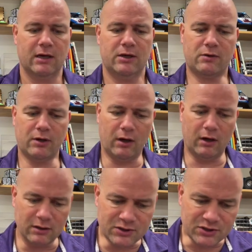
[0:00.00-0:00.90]
You can
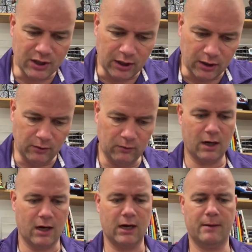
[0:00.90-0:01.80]
also
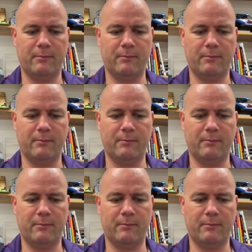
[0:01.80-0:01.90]
um,